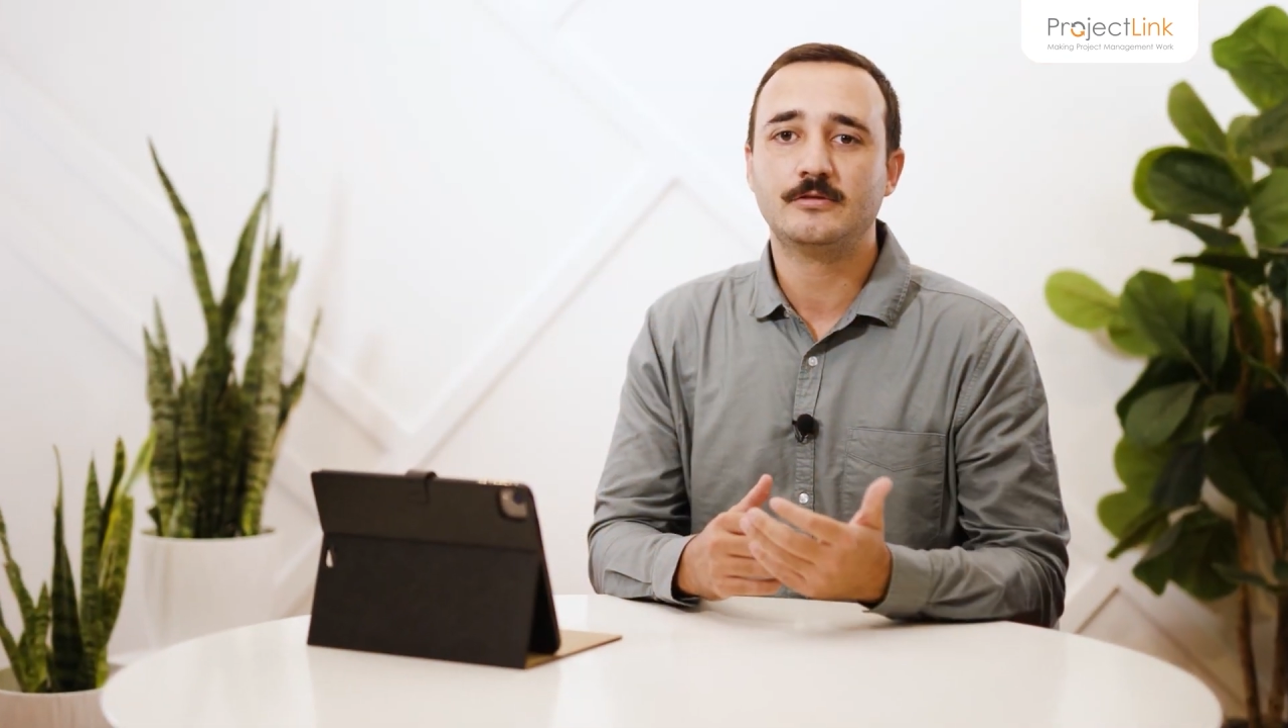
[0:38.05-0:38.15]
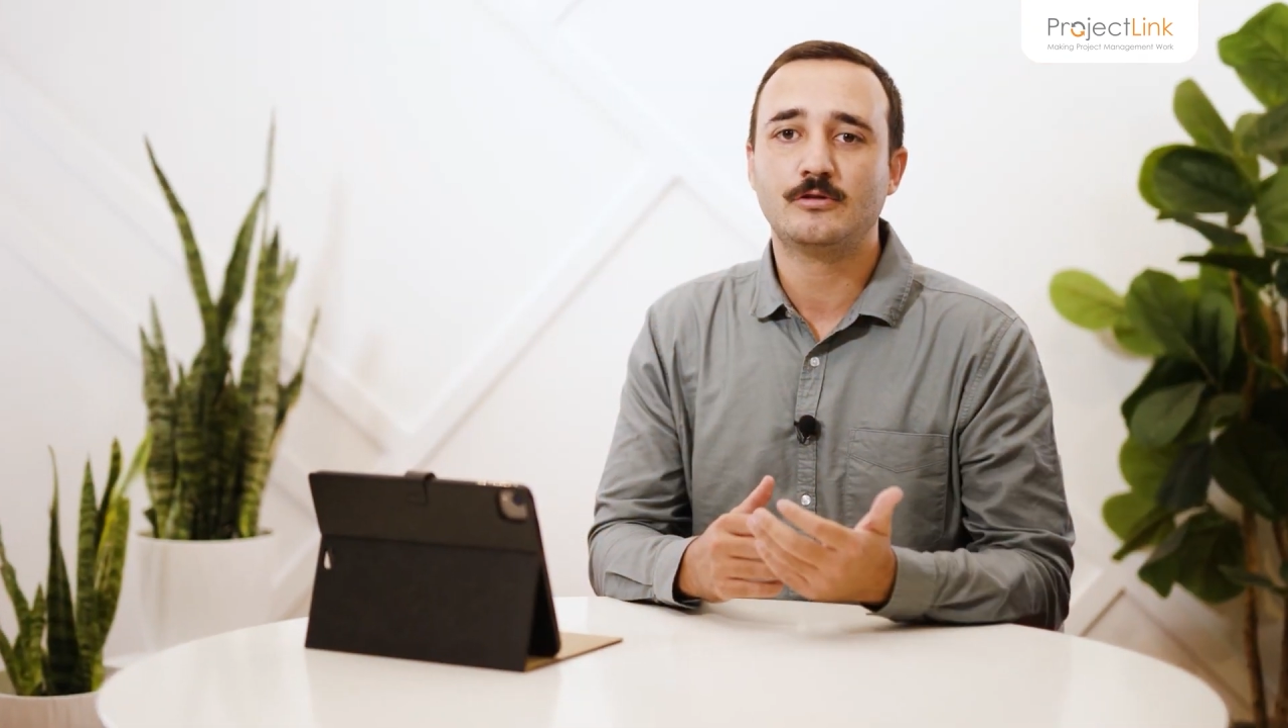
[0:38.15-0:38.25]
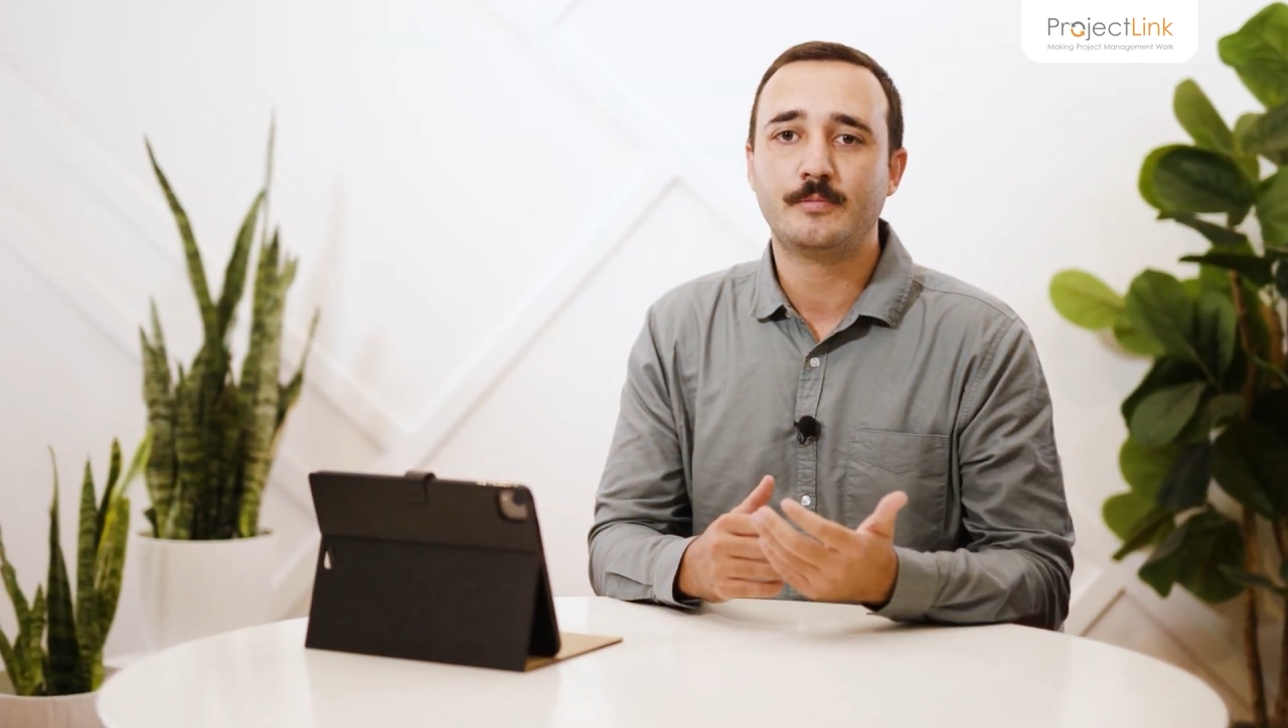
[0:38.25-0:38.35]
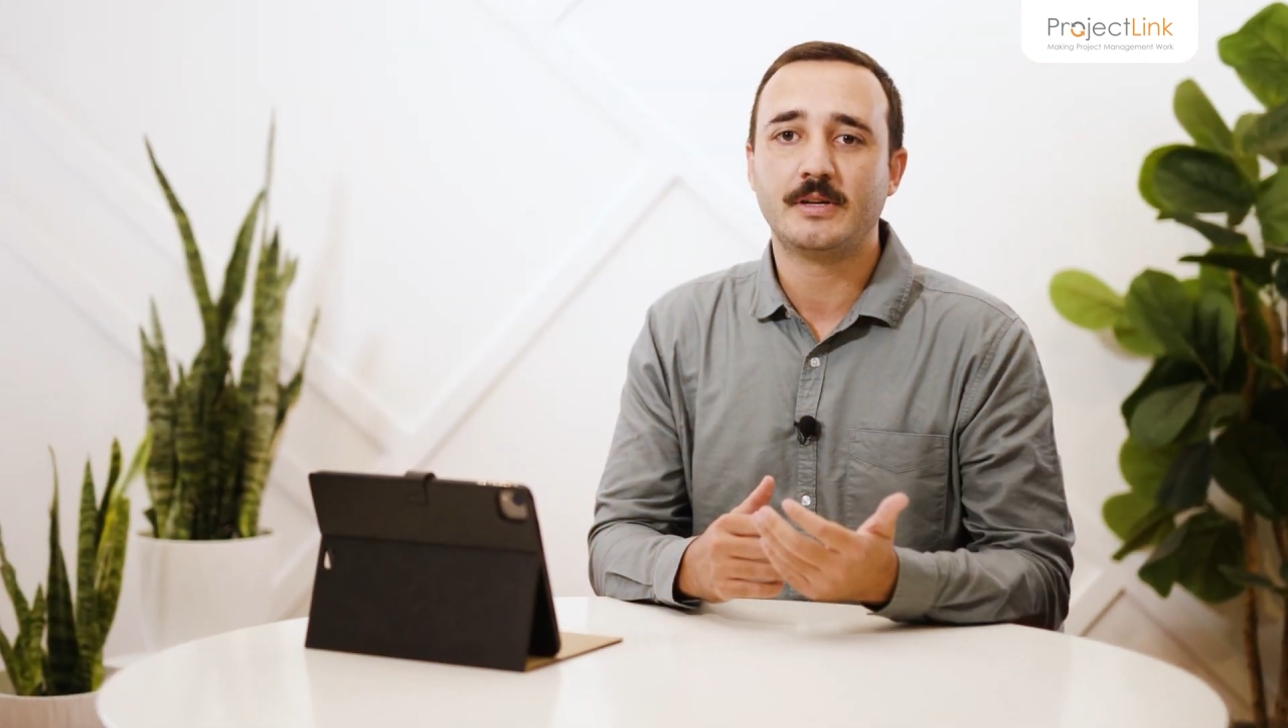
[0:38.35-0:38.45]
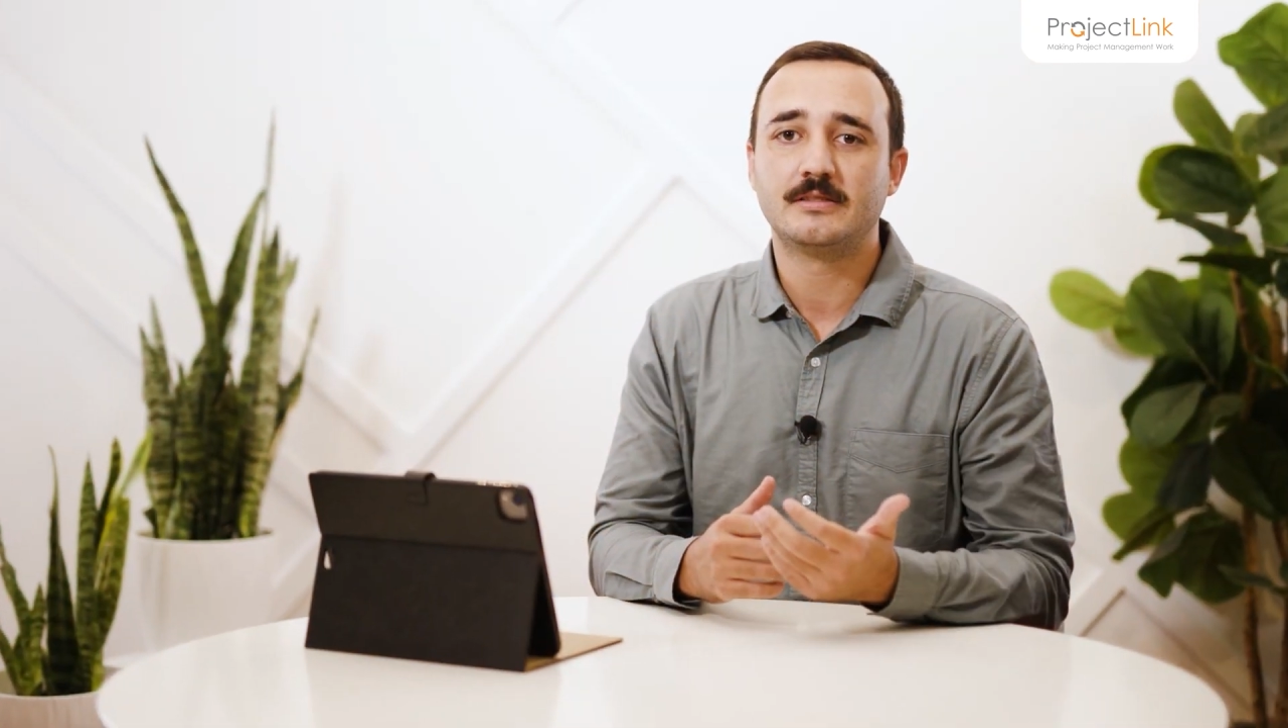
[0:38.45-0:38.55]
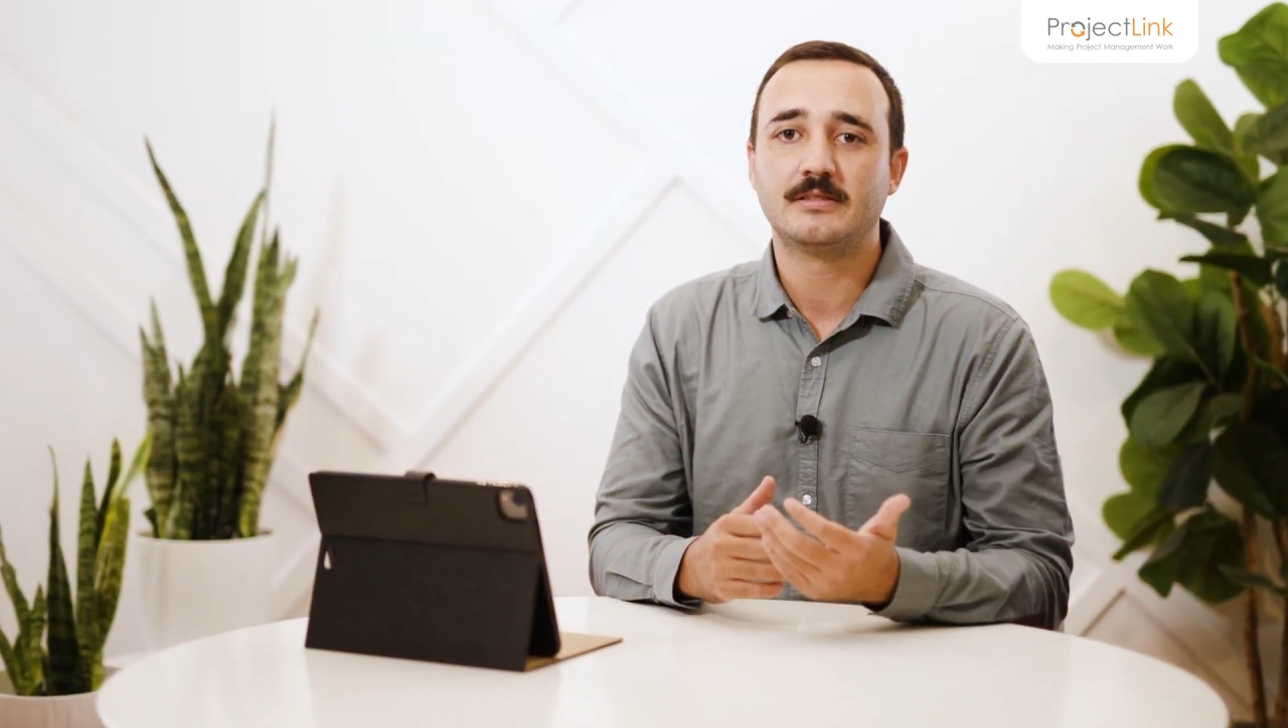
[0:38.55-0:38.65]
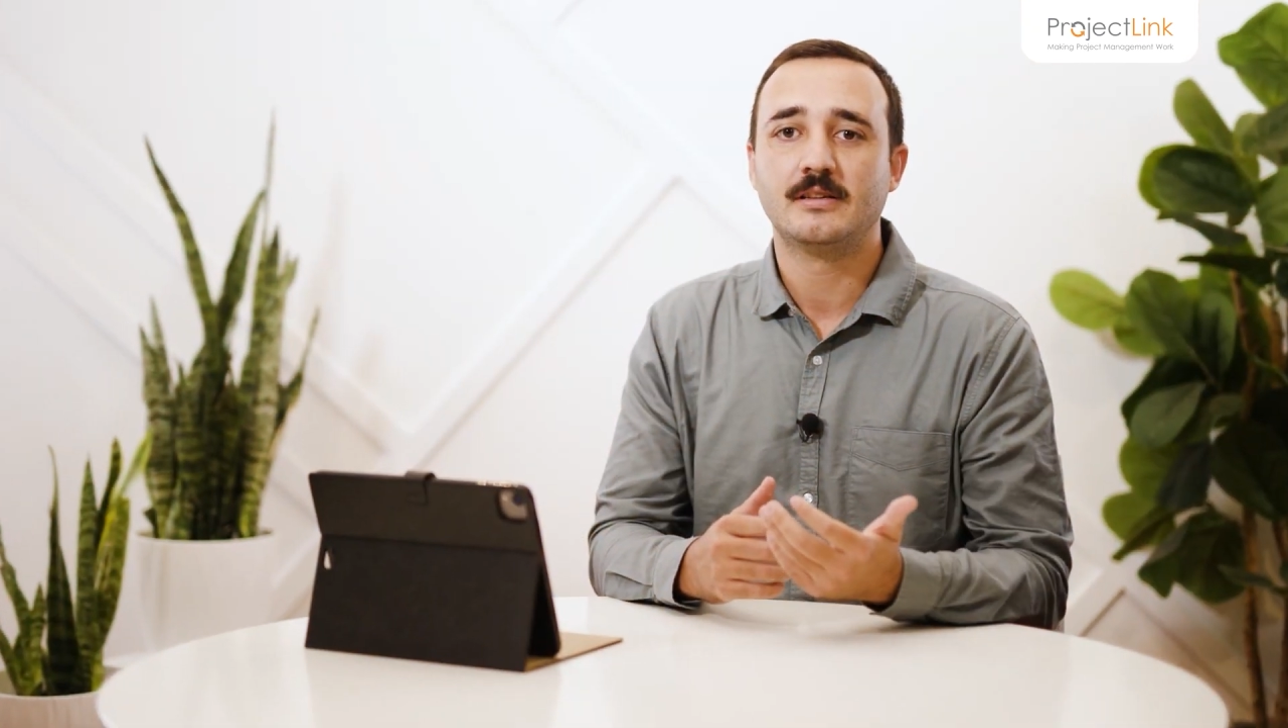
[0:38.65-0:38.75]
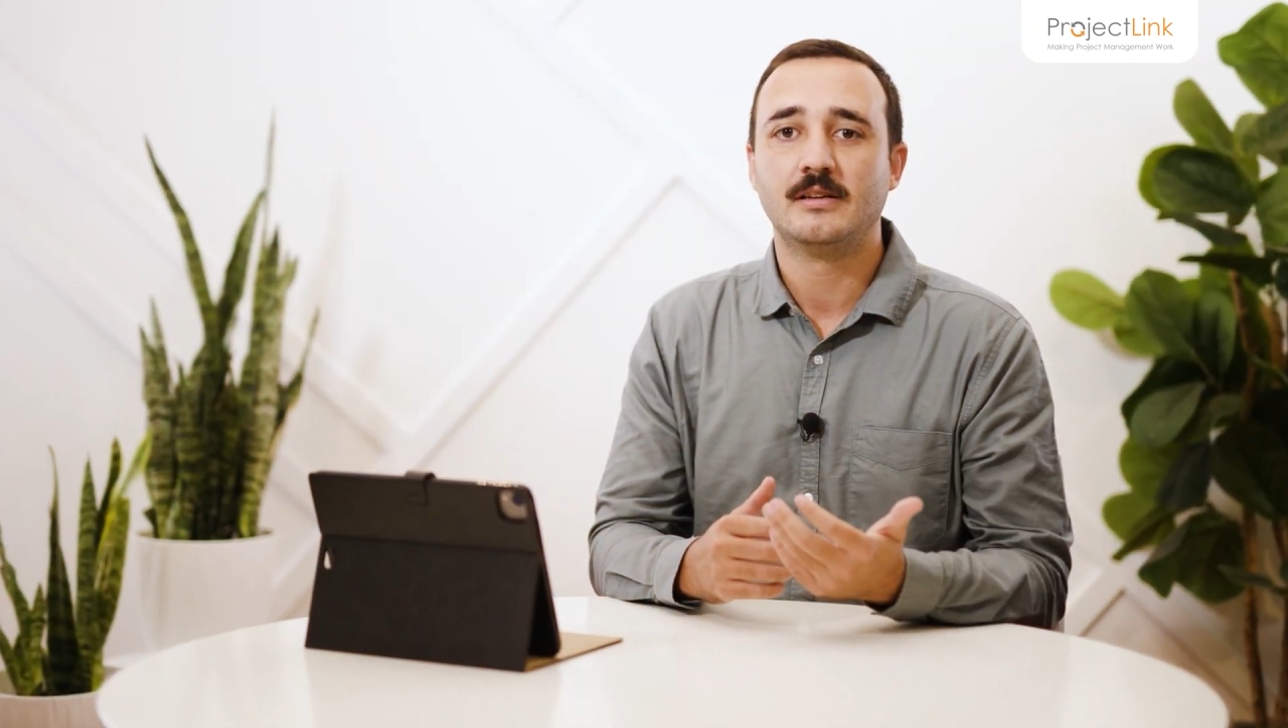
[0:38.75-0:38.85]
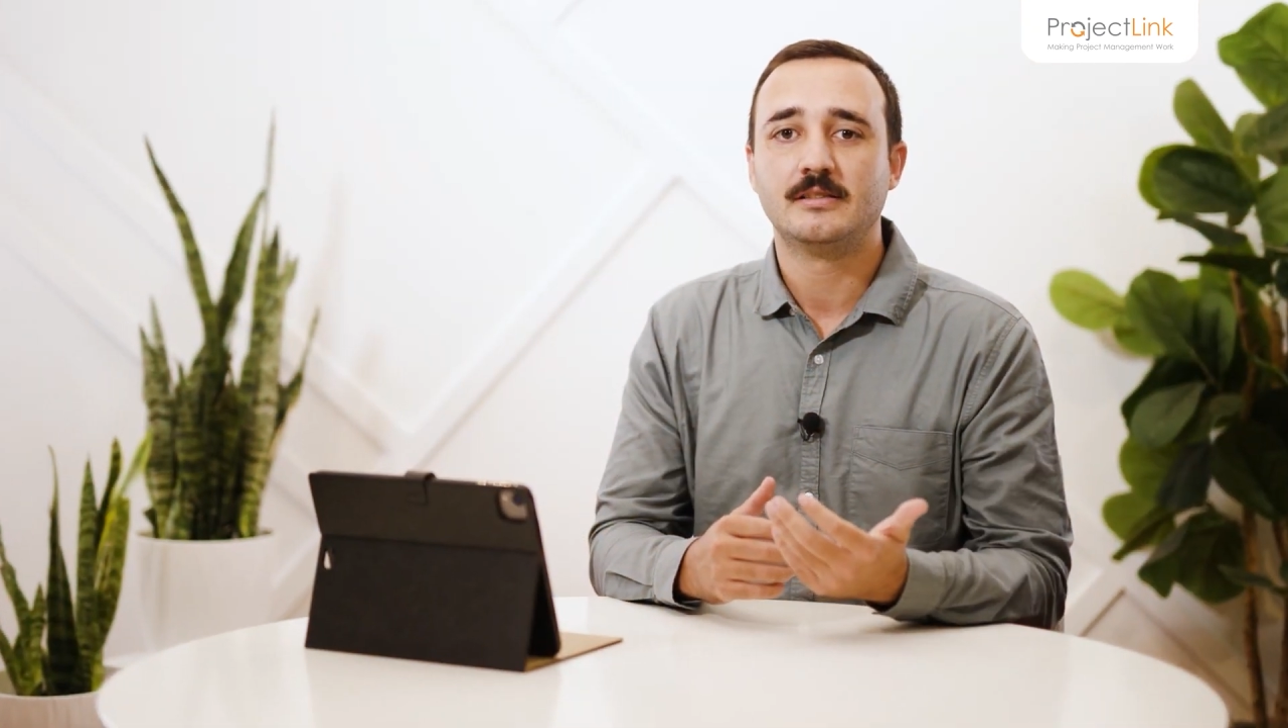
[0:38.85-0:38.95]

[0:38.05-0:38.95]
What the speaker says: topics